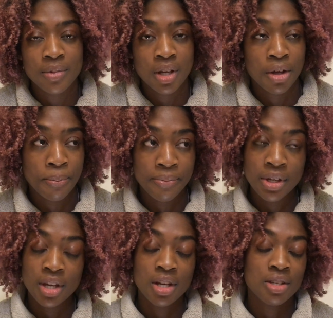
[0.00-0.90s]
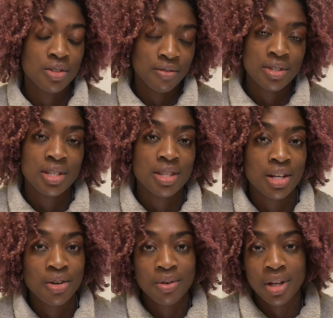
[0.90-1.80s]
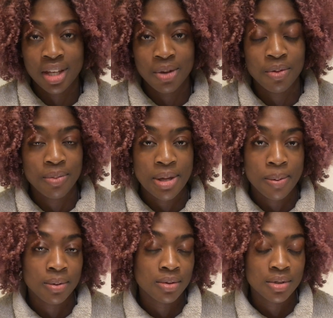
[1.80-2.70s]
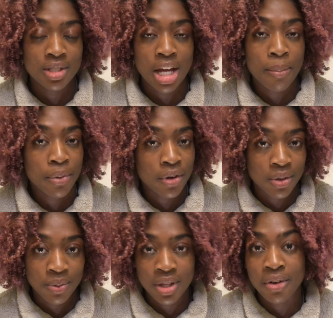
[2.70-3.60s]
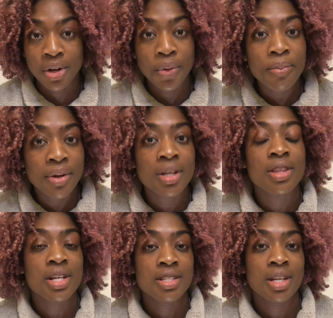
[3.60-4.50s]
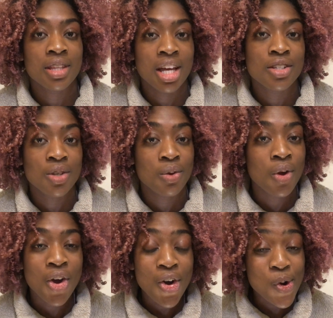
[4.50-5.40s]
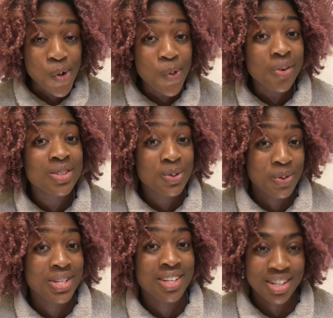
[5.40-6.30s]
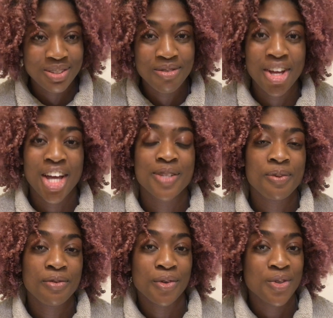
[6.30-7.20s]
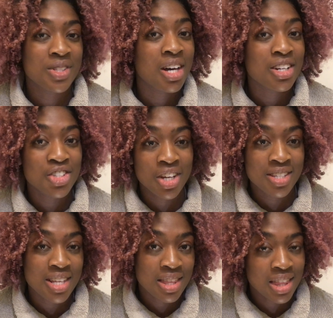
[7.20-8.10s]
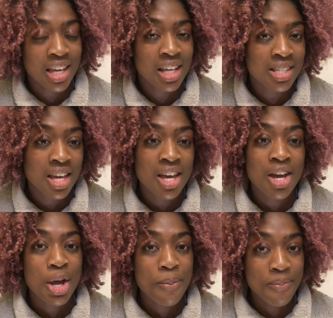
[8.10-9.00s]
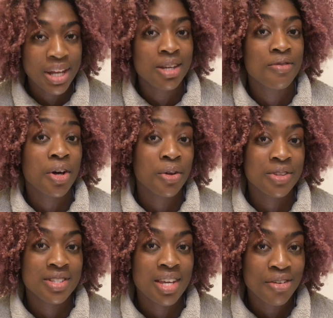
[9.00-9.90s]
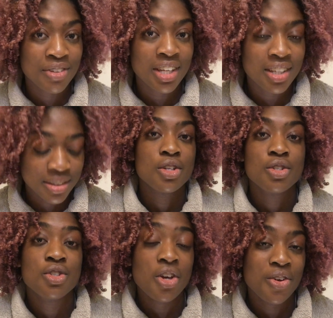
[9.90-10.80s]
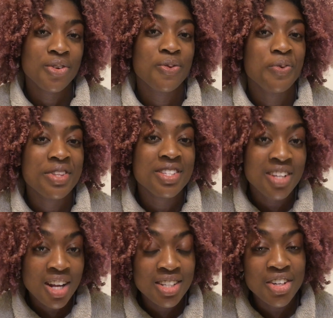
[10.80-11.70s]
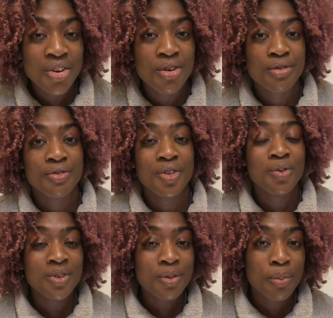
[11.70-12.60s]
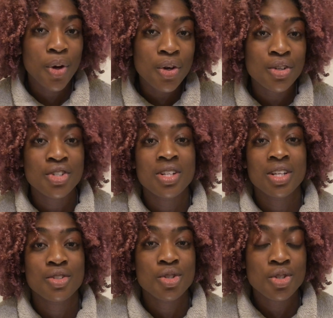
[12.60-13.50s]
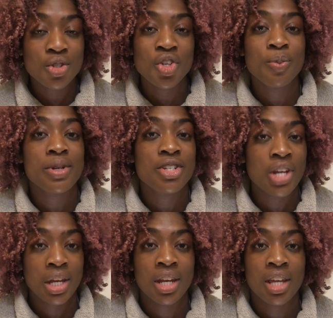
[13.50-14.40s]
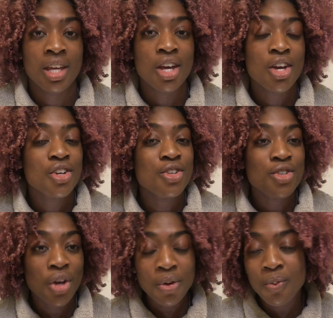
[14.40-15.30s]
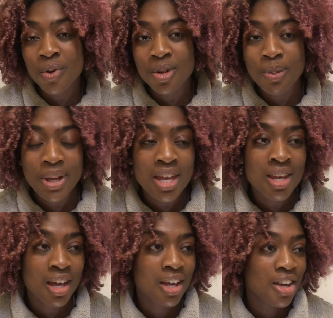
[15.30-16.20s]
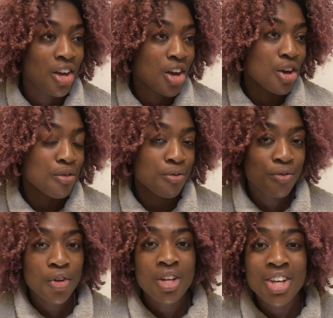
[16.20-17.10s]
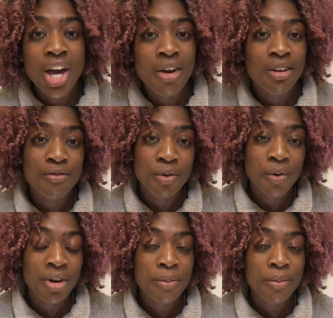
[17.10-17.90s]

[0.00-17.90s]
because obviously they don't like it when people are tampering with their equipment and things like that. So always ask first before you start adjusting things, mainly for health and safety. So with starting off, you want to push like super gently. You don't want to be like fully going for